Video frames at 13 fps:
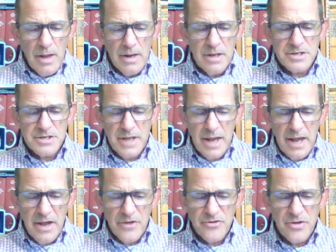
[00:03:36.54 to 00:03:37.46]
And he
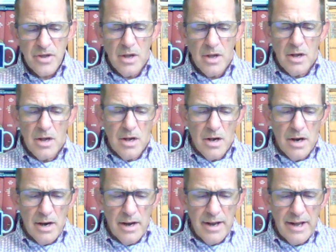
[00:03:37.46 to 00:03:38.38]
says,
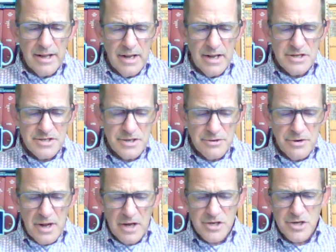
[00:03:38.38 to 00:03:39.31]
uh, in his
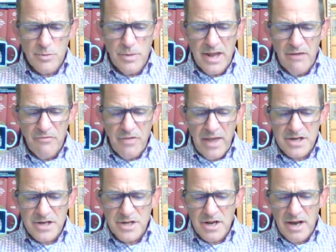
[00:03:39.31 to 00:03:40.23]
introduction, we give
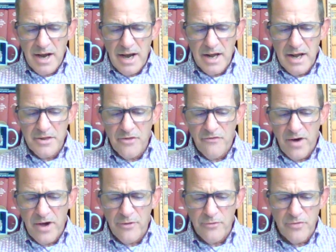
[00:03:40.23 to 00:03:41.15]
thanks to God, the
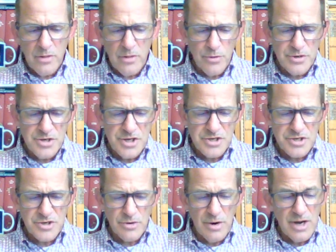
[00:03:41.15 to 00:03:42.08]
Father of our Lord
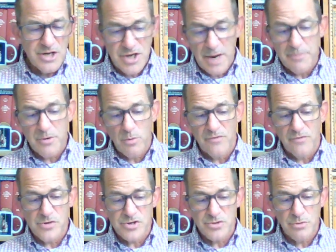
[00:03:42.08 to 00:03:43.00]
Jesus Christ, chapter
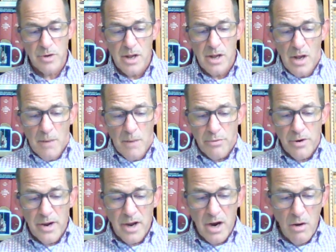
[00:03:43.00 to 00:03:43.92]
1, verse 3,
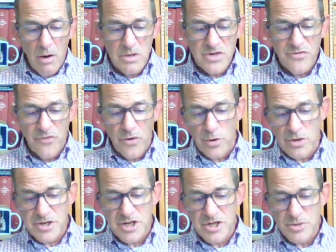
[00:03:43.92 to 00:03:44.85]
praying always for
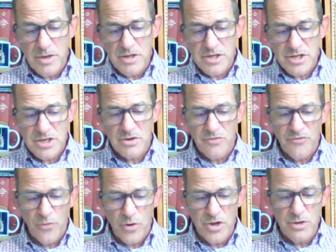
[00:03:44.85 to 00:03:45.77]
your since we
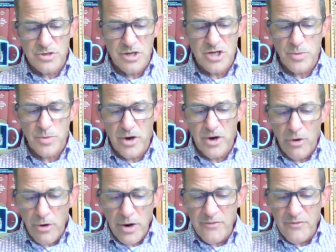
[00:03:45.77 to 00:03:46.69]
for you since we
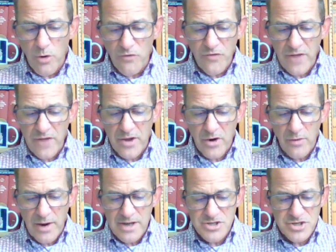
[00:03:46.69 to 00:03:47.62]
heard of your faith
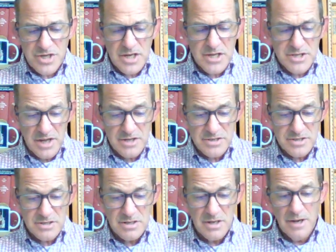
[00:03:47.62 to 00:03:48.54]
in Christ
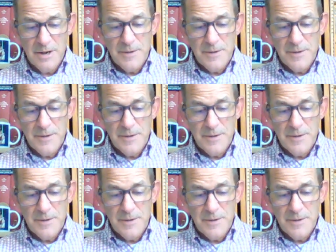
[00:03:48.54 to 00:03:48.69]
Jesus